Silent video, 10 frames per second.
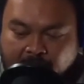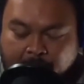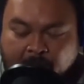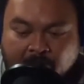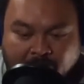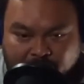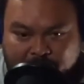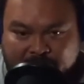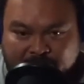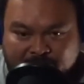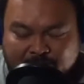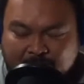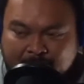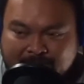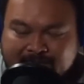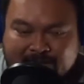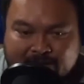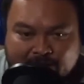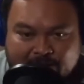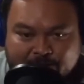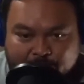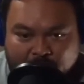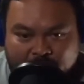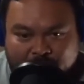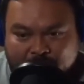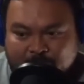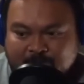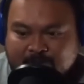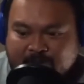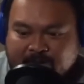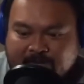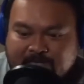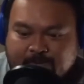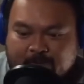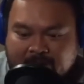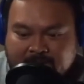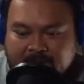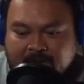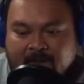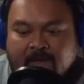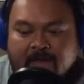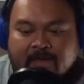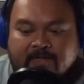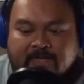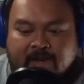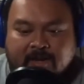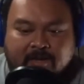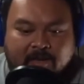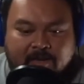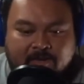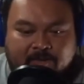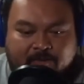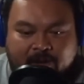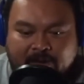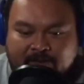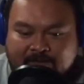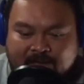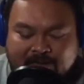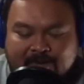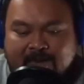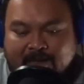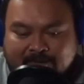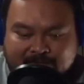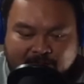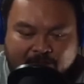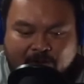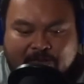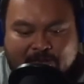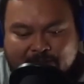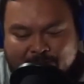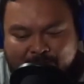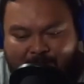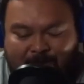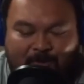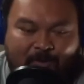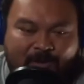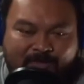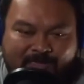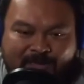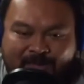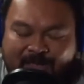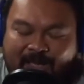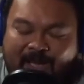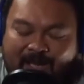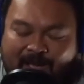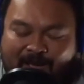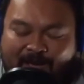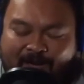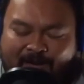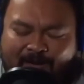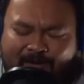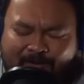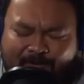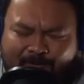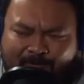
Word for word: a part of me, maybe it's the negative part of me, was it like expecting suddenly to find out that yes, everything that Mariner was uh,